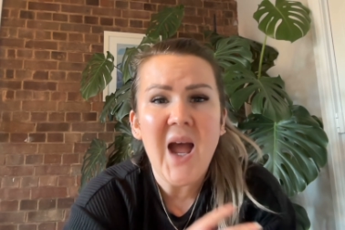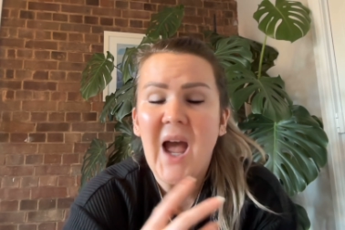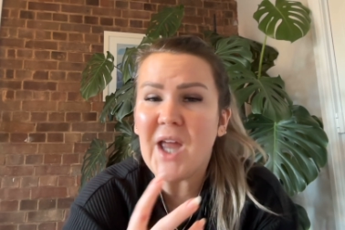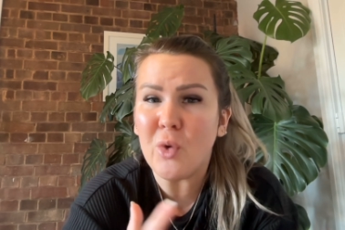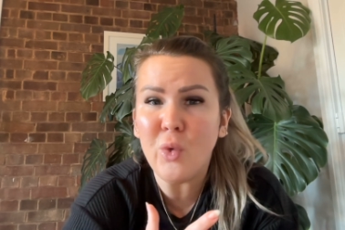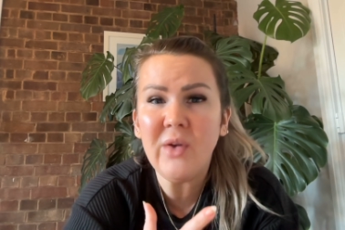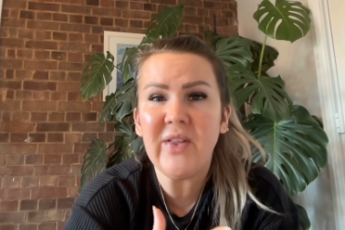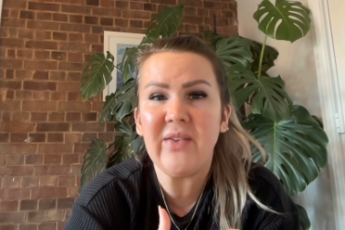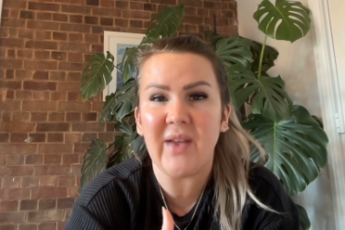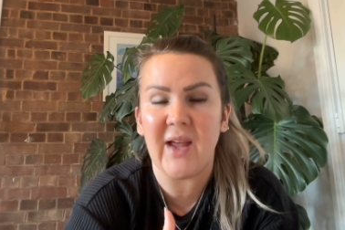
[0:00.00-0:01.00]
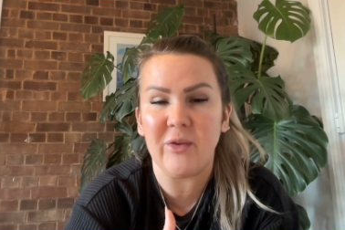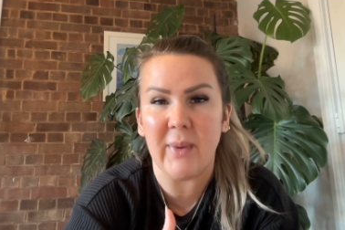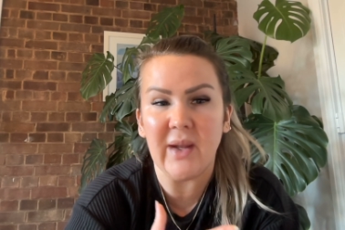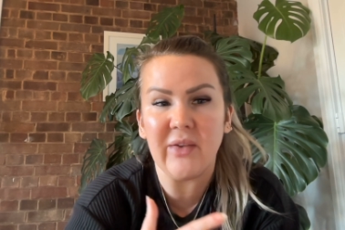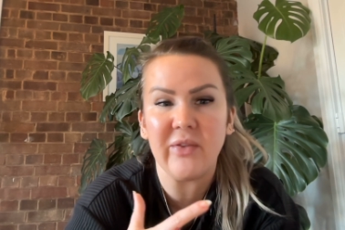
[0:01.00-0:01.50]
And all of these
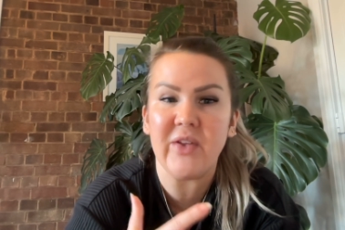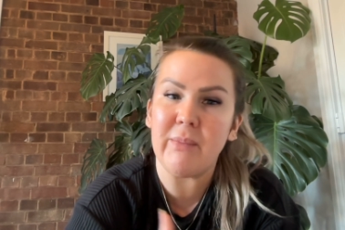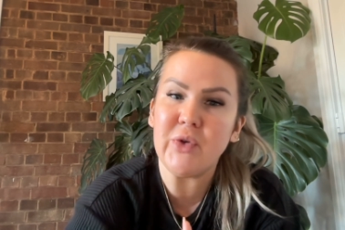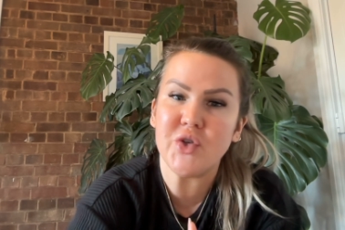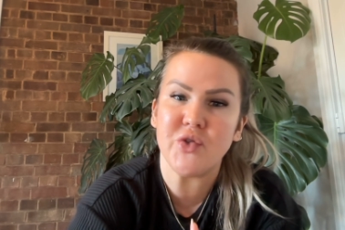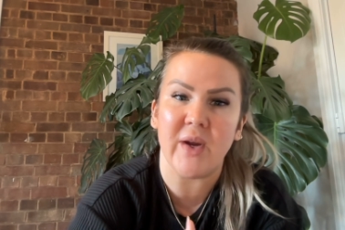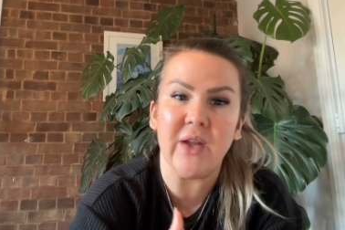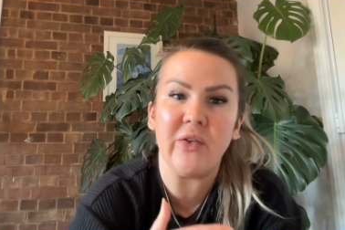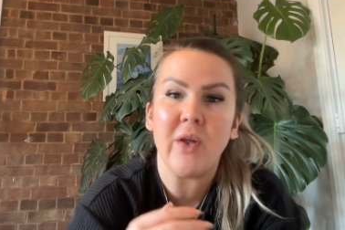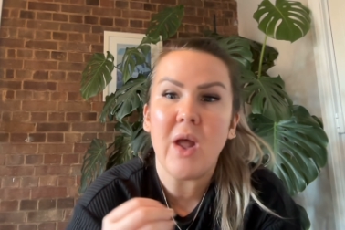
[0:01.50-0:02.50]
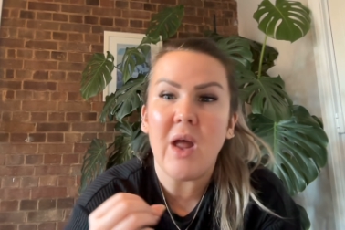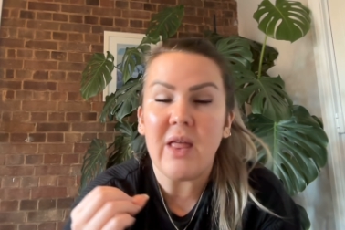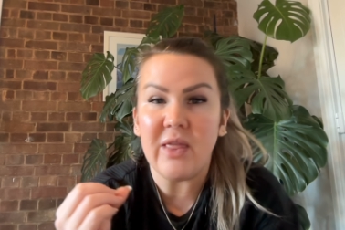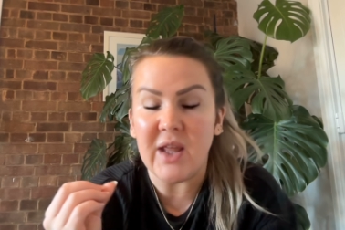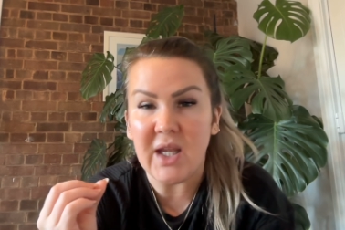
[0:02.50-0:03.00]
aspects demonstrate
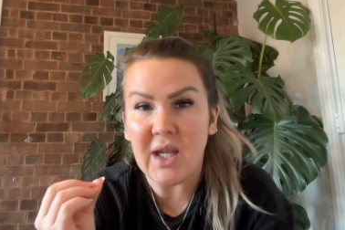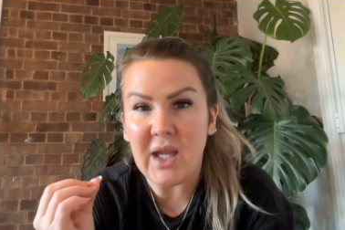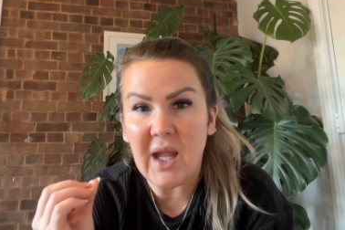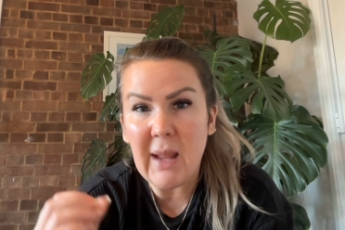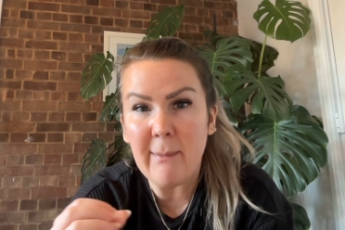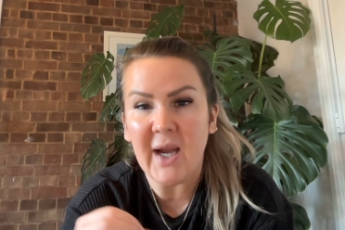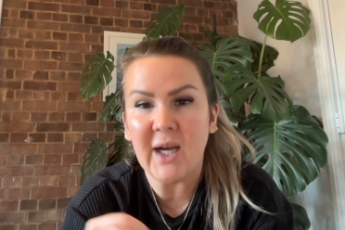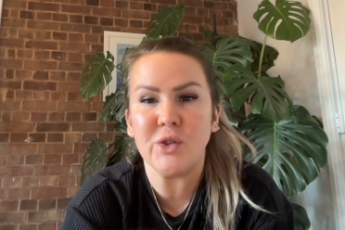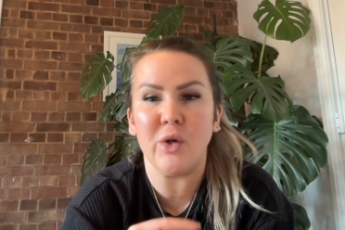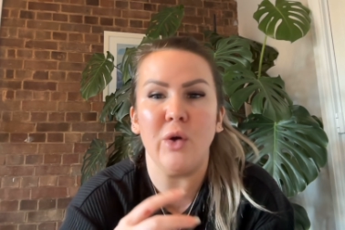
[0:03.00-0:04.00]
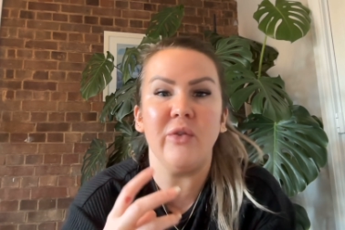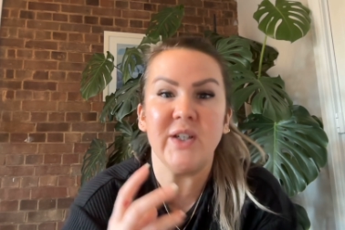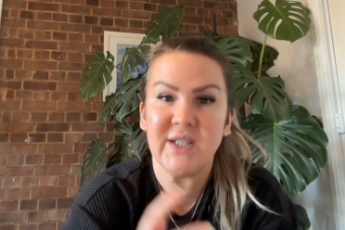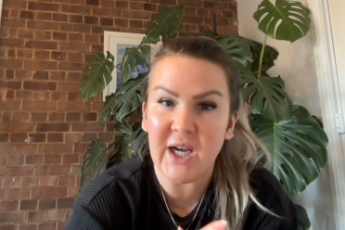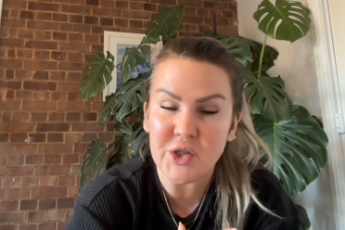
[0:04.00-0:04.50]
the impact of
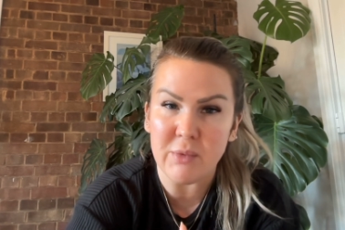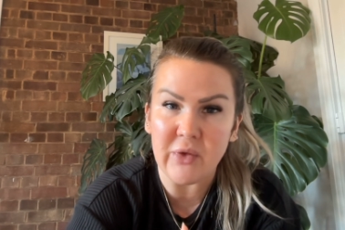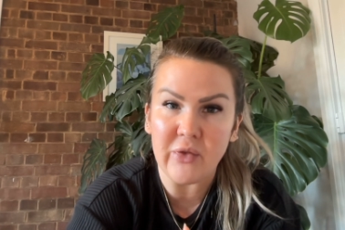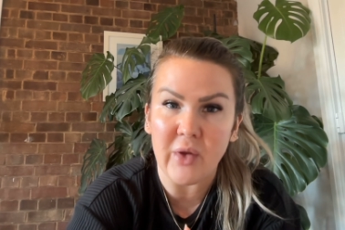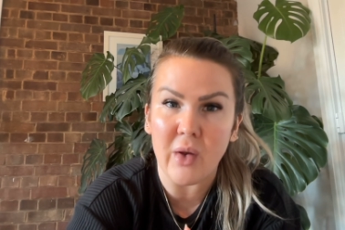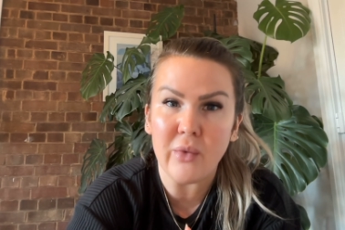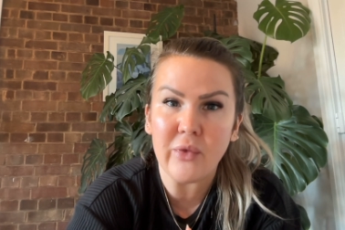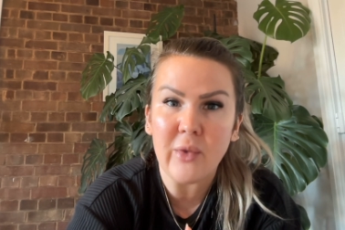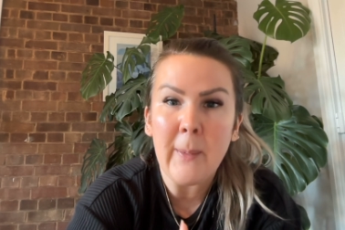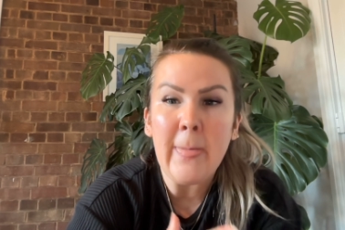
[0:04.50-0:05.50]
attachment styles